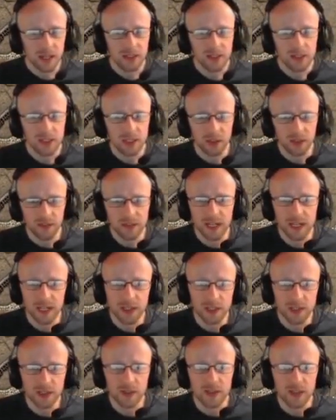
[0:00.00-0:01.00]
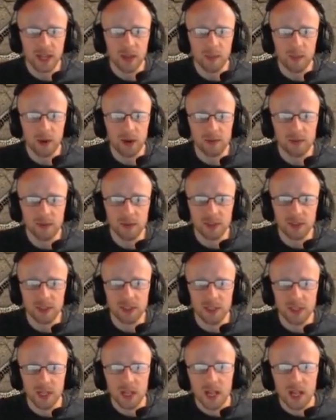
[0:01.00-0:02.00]
There's nothing I can do there apart from
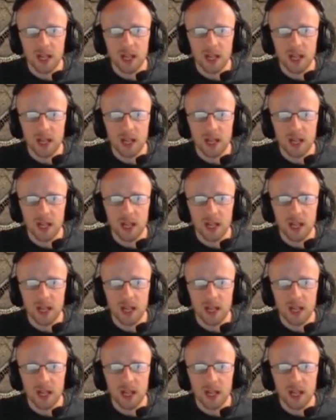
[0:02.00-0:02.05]
just